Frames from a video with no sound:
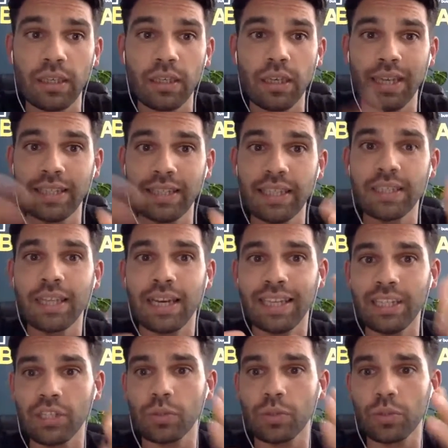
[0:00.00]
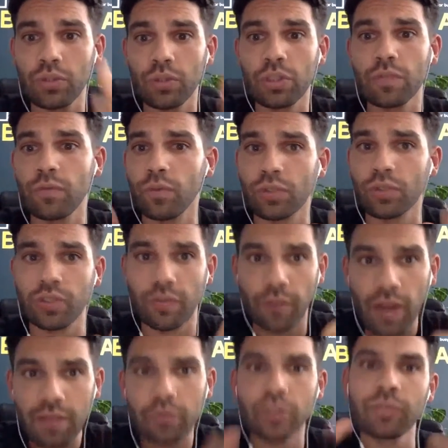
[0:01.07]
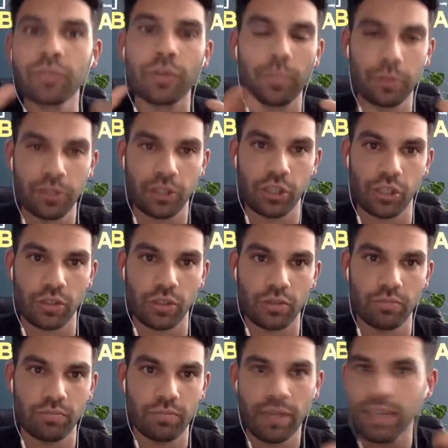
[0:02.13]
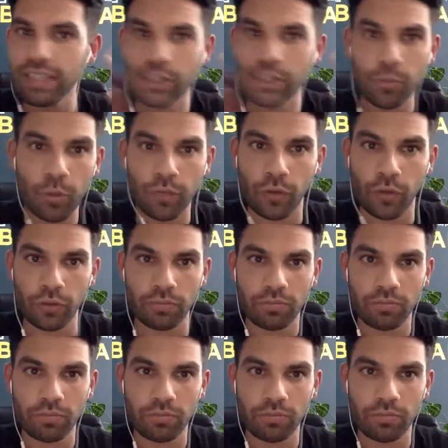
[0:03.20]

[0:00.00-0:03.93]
And then that energy was used for survival and reproduction. And then you move on.